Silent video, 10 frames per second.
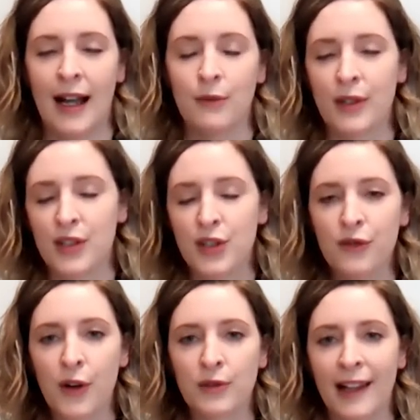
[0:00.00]
with 2
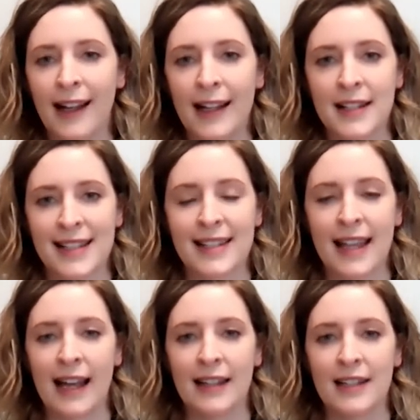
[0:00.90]
phone lines
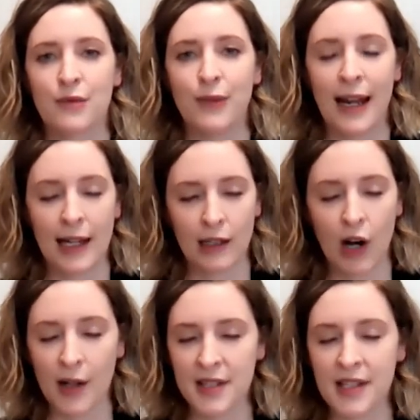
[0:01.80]
that rang
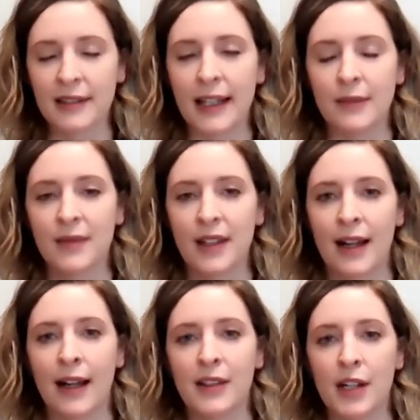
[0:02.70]
constantly.
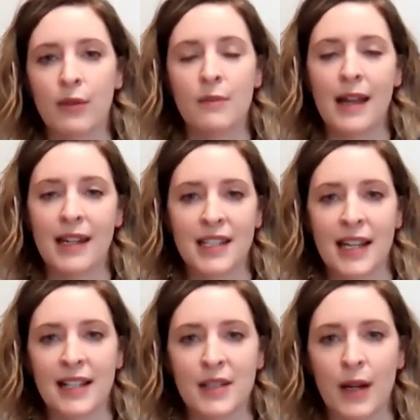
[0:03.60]
There were many
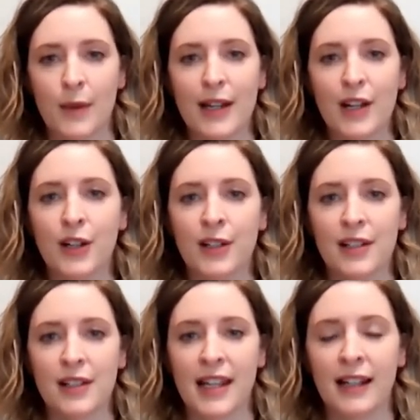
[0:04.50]
days where we
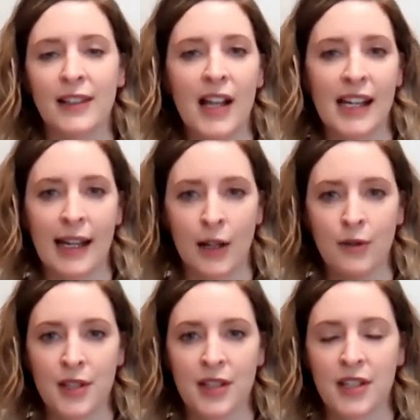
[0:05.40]
couldn't get a line out
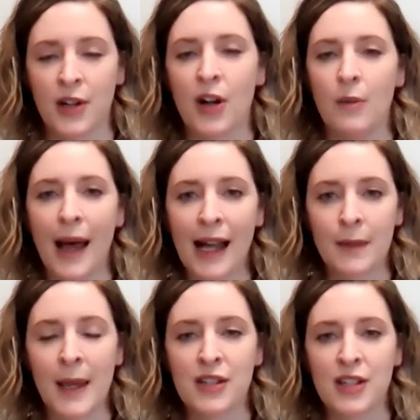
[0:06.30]
to call back
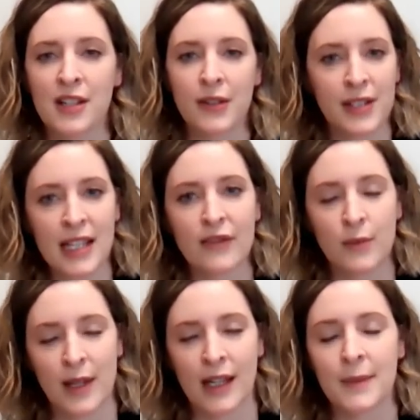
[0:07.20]
patients or to even
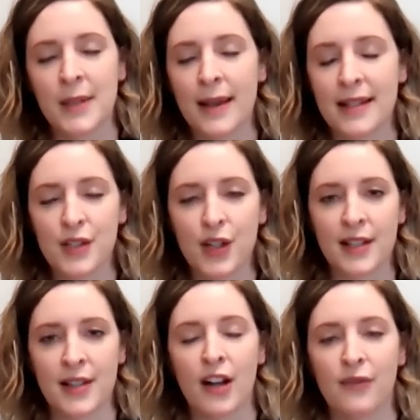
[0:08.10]
pick up the
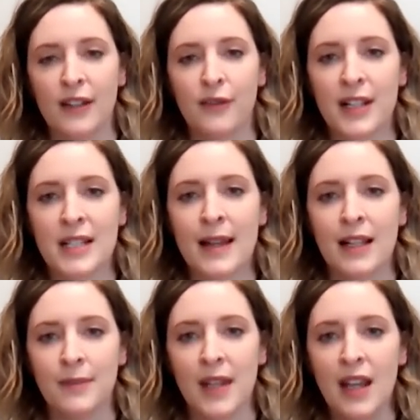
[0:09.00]
messages off my
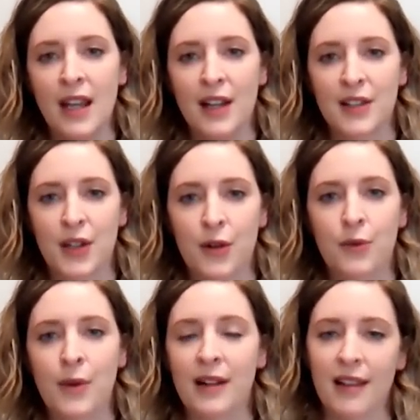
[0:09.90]
voicemail. So
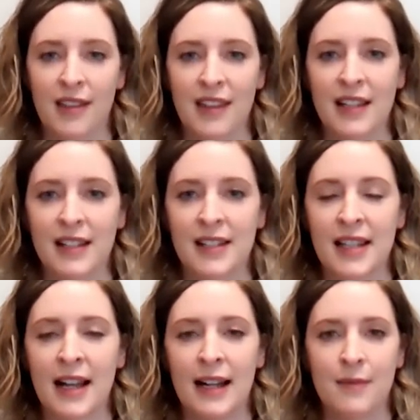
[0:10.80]
one of the things
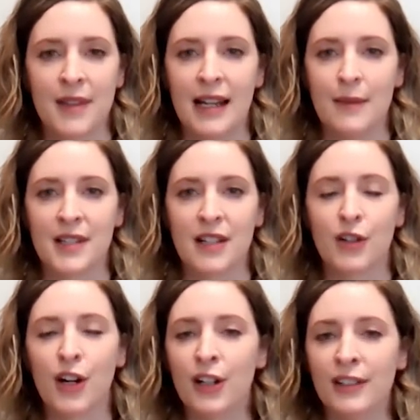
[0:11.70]
that I'm still
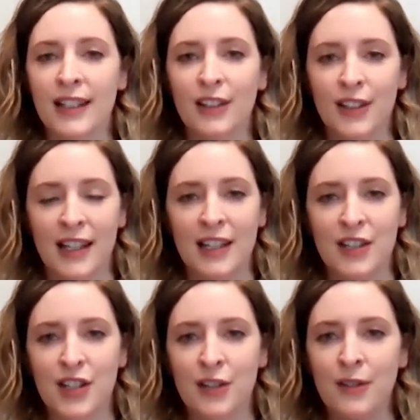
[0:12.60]
currently looking
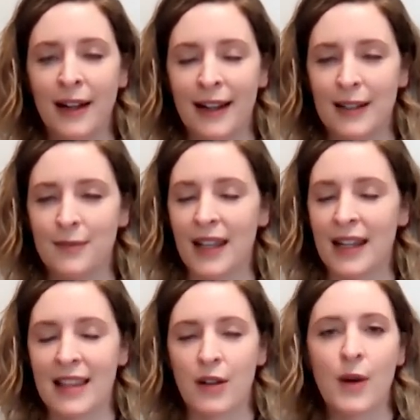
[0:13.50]
into, and
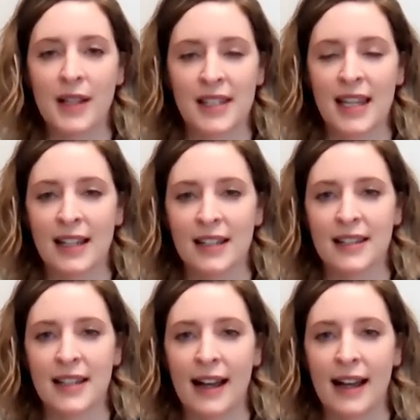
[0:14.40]
I think once things